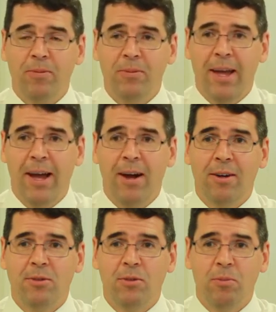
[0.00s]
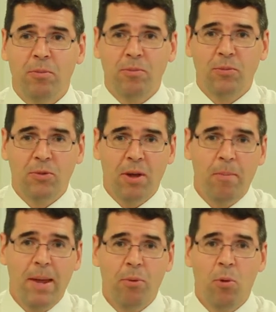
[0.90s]
Now,
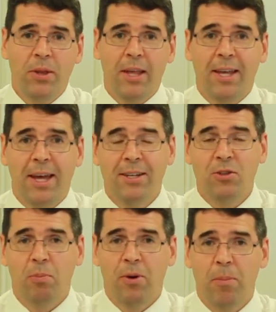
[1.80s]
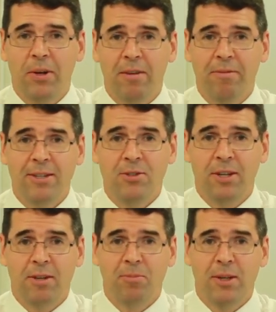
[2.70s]
some people, when they get into property investing,